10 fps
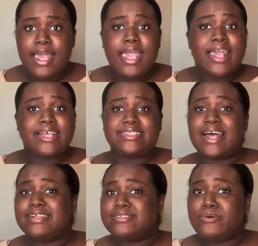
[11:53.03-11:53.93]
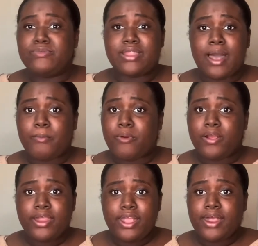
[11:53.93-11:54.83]
Is that school not
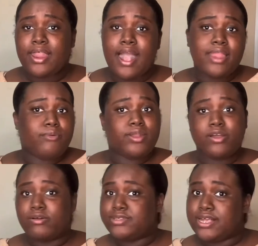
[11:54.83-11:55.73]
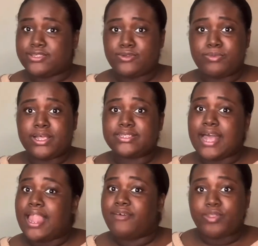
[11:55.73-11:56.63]
partying? I don't want to go to that school because I
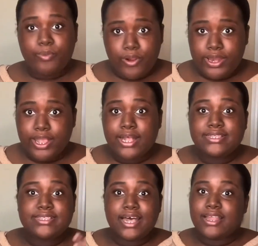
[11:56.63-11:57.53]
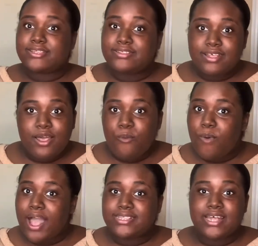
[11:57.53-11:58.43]
love to party. Tell us why
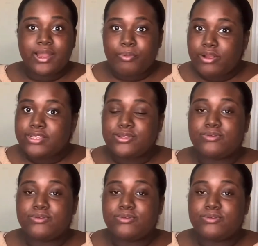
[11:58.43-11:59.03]
it's not a party school.